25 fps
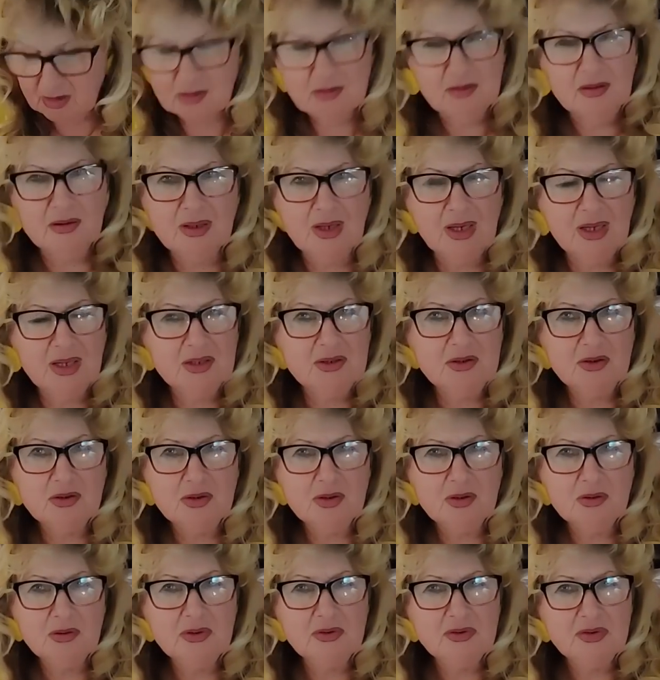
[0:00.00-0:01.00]
I don't
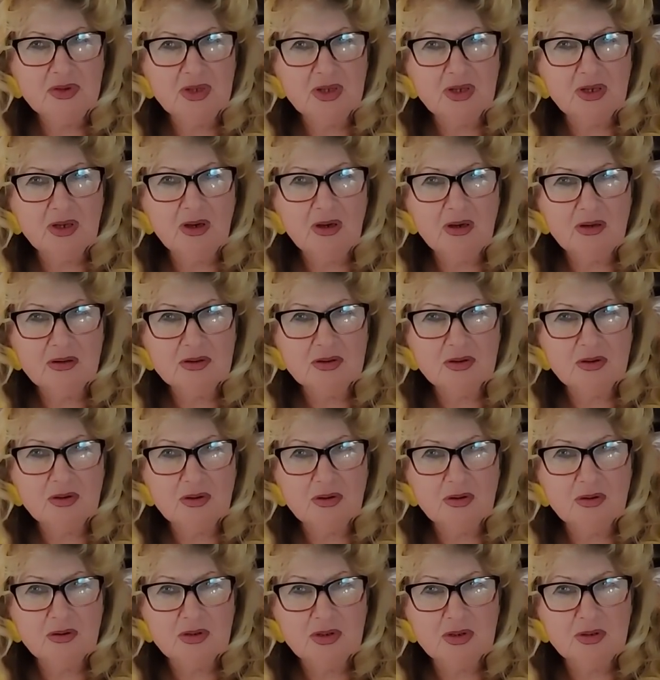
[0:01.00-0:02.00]
know if he got
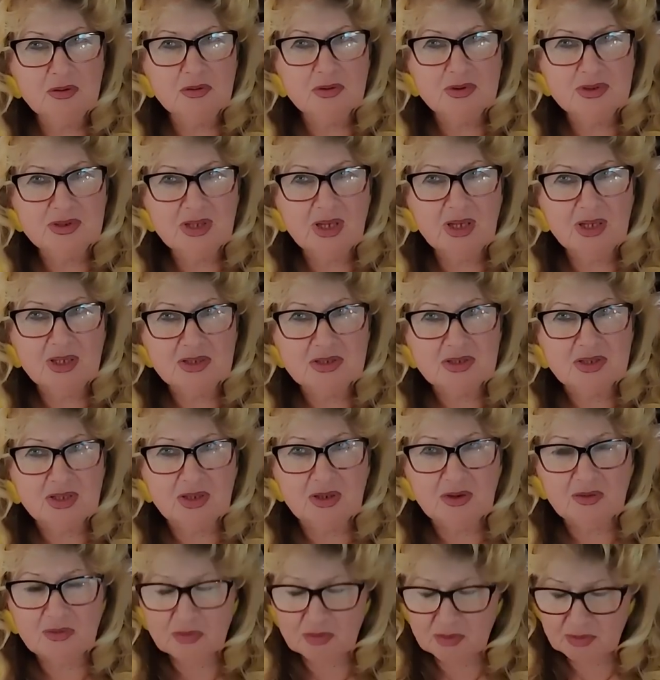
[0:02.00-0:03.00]
or he was
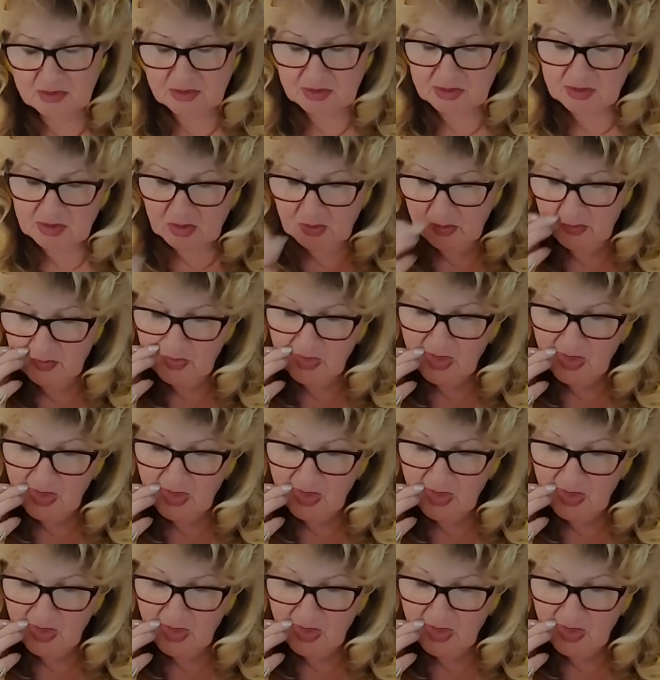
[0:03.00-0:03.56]
asking for it.